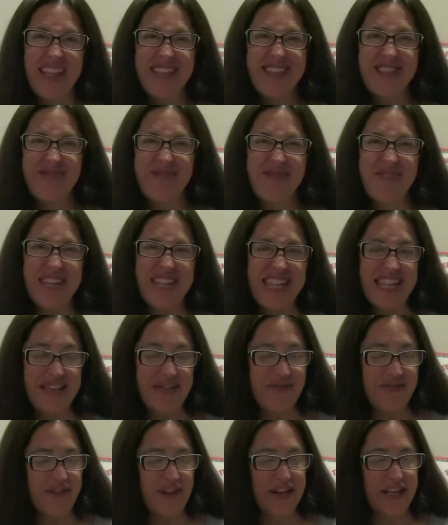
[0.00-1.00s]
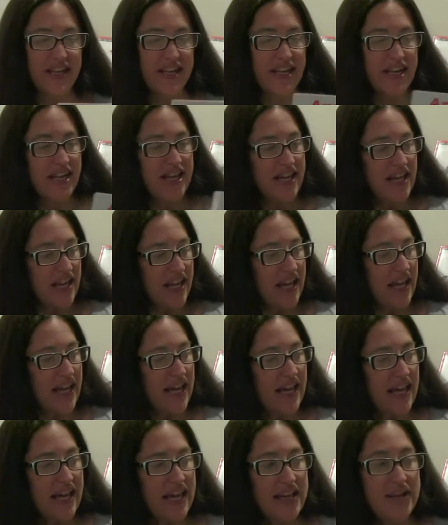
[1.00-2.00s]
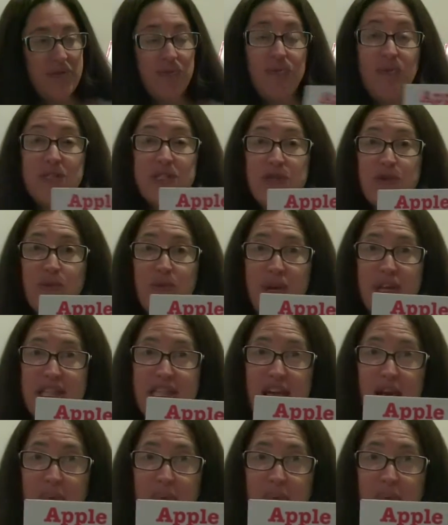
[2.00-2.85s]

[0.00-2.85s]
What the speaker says: It's really fun. And once you pick the